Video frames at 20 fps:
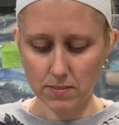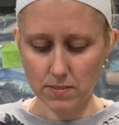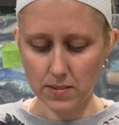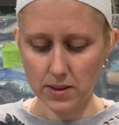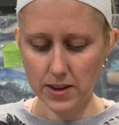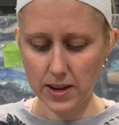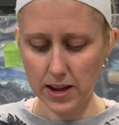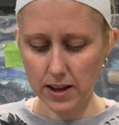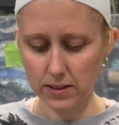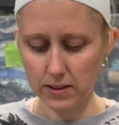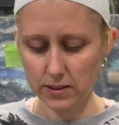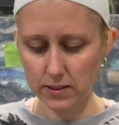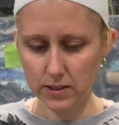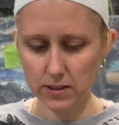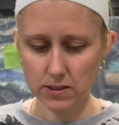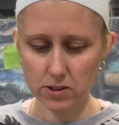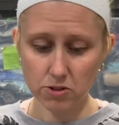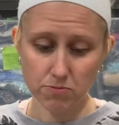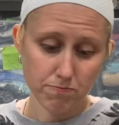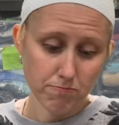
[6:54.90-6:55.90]
Yeah, this
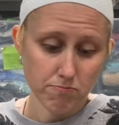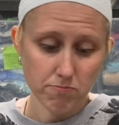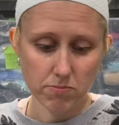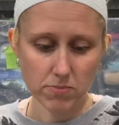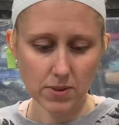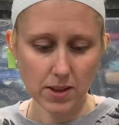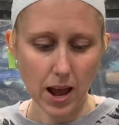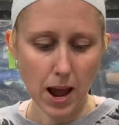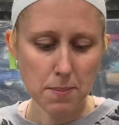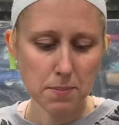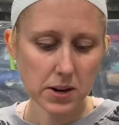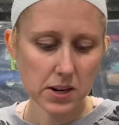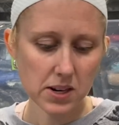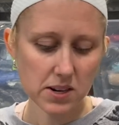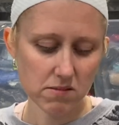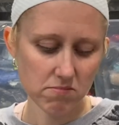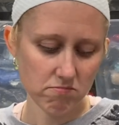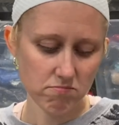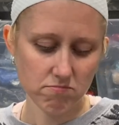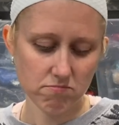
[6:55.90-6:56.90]
is, I
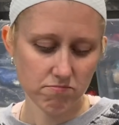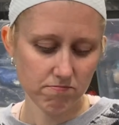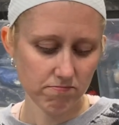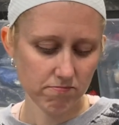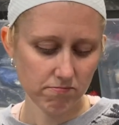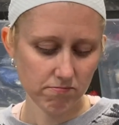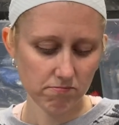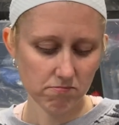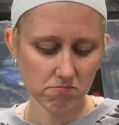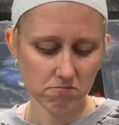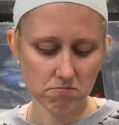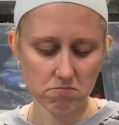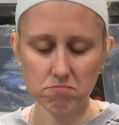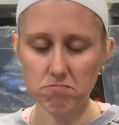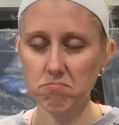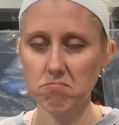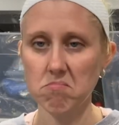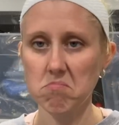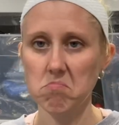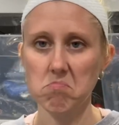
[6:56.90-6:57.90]
mean,
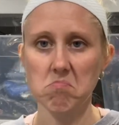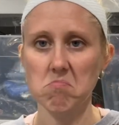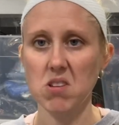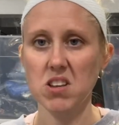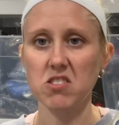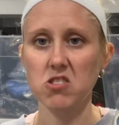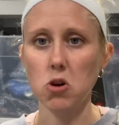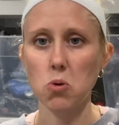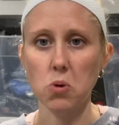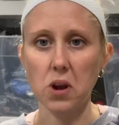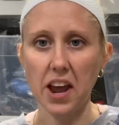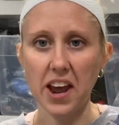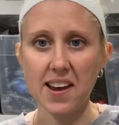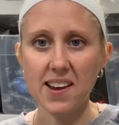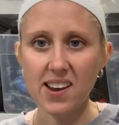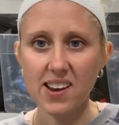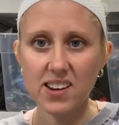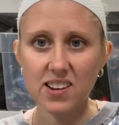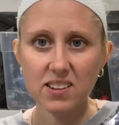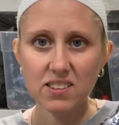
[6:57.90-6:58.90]
it's
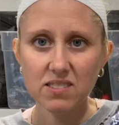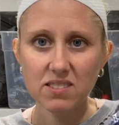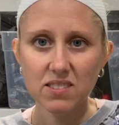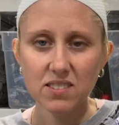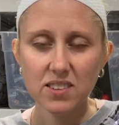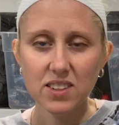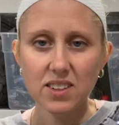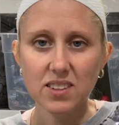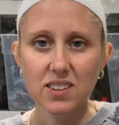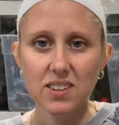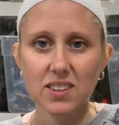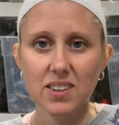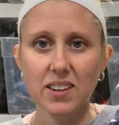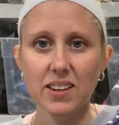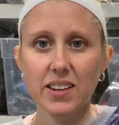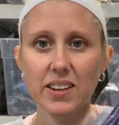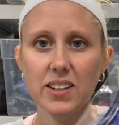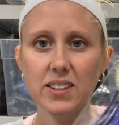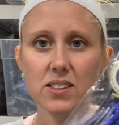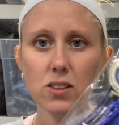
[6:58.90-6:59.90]
okay.
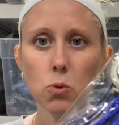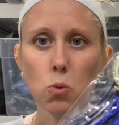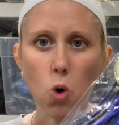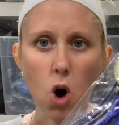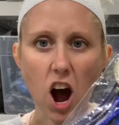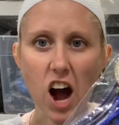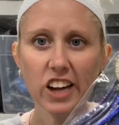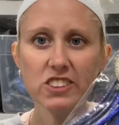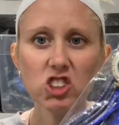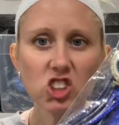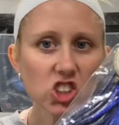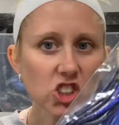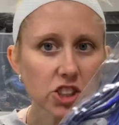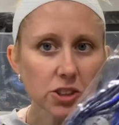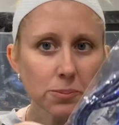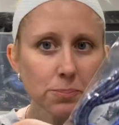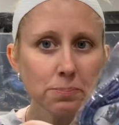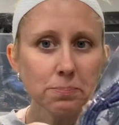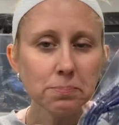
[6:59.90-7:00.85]
It's a watch.